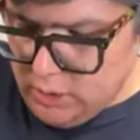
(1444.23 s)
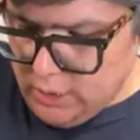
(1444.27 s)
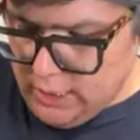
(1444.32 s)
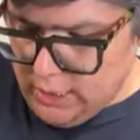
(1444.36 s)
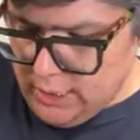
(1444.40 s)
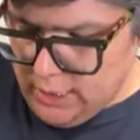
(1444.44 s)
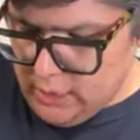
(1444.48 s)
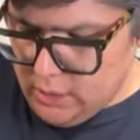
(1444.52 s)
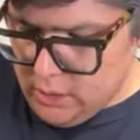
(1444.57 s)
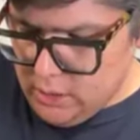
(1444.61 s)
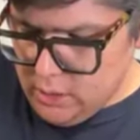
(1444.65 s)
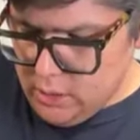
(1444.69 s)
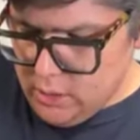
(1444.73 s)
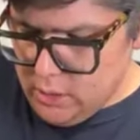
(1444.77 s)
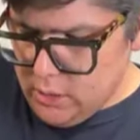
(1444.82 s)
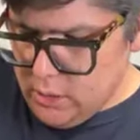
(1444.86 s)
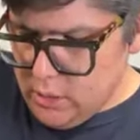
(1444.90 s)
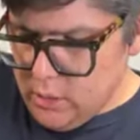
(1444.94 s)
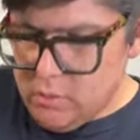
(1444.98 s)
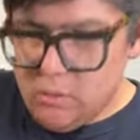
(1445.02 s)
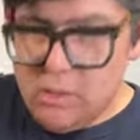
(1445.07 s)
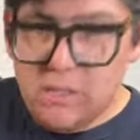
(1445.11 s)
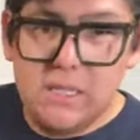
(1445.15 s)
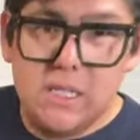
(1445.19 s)
And I'm like,
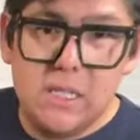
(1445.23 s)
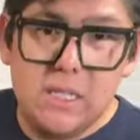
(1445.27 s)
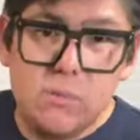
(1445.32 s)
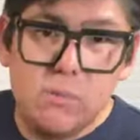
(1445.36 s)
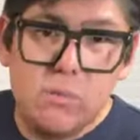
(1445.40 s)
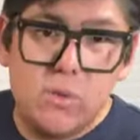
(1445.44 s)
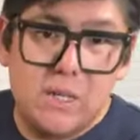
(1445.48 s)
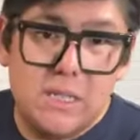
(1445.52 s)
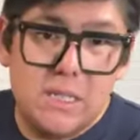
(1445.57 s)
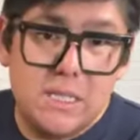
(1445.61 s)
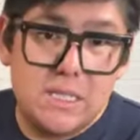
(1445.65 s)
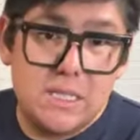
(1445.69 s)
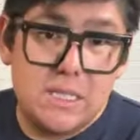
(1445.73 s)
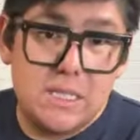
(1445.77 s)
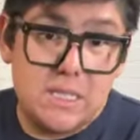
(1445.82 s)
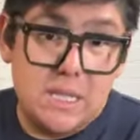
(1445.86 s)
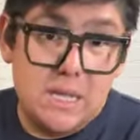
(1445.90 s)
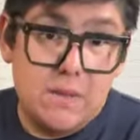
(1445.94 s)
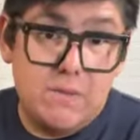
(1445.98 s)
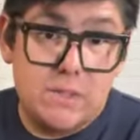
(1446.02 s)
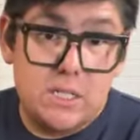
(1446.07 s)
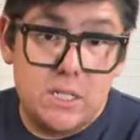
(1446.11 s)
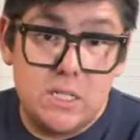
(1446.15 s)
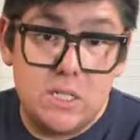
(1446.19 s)
well, I think one, that's
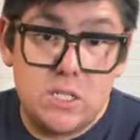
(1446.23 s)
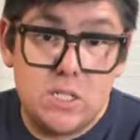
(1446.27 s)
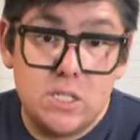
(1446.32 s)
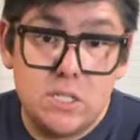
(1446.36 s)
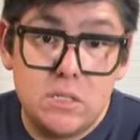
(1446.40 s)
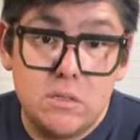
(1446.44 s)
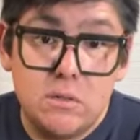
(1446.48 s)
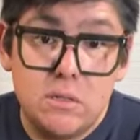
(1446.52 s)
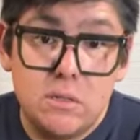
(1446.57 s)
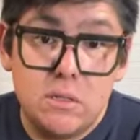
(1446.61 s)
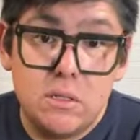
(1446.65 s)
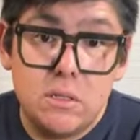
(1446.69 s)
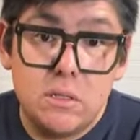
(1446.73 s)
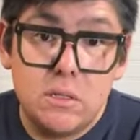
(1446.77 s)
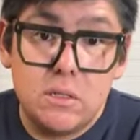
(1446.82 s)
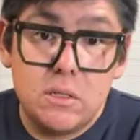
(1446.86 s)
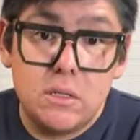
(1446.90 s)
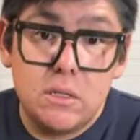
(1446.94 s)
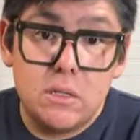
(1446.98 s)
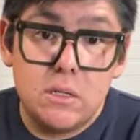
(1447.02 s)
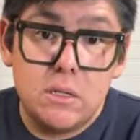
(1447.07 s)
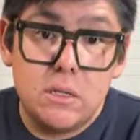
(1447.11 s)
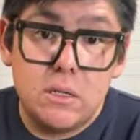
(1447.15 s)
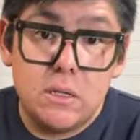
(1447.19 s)
a safety issue.
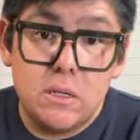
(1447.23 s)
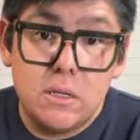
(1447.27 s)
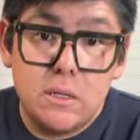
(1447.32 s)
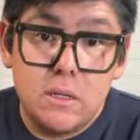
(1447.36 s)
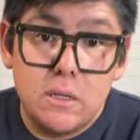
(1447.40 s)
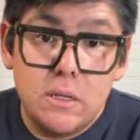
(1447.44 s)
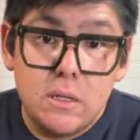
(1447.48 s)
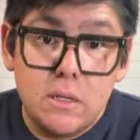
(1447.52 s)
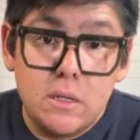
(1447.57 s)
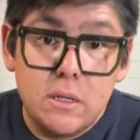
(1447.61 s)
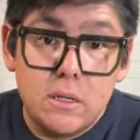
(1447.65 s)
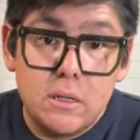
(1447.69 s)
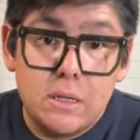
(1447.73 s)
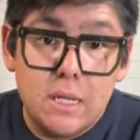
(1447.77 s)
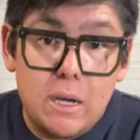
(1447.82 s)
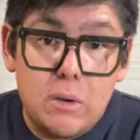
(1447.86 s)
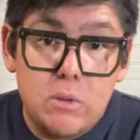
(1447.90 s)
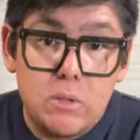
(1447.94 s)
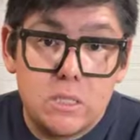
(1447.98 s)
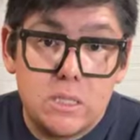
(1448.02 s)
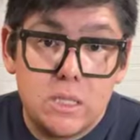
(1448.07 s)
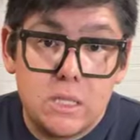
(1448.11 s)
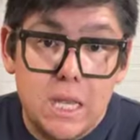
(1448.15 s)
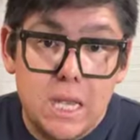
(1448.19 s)

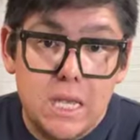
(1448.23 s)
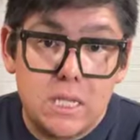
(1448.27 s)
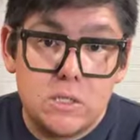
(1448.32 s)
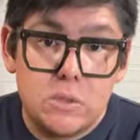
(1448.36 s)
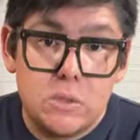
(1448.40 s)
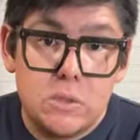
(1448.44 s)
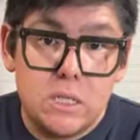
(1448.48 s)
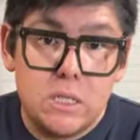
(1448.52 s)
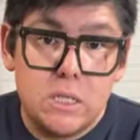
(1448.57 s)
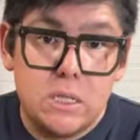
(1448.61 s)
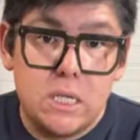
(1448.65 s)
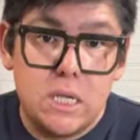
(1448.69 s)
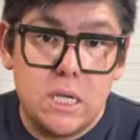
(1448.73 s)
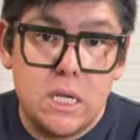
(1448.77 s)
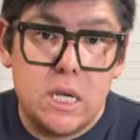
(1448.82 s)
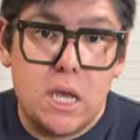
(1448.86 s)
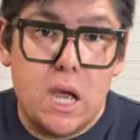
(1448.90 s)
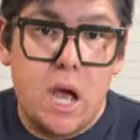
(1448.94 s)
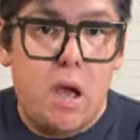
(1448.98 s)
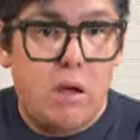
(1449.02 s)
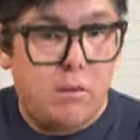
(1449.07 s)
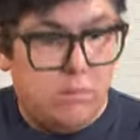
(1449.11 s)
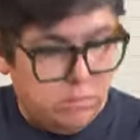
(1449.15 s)
That was the last one, I think.